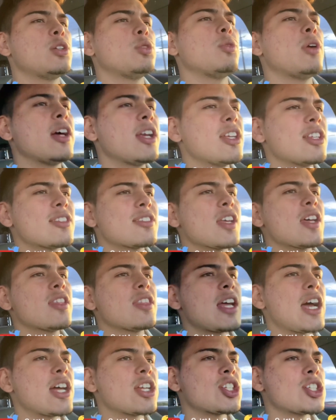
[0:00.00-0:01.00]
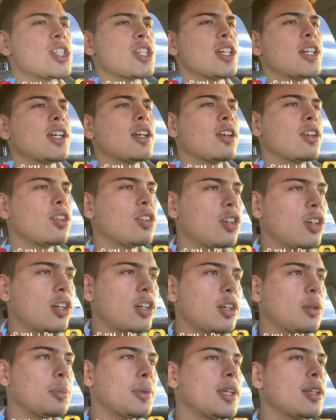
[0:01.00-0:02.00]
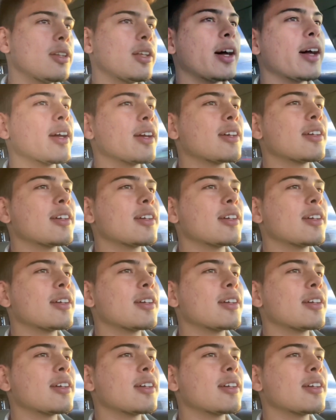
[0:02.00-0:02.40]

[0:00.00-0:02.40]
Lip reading: went and said that shit. You know what I mean? Like.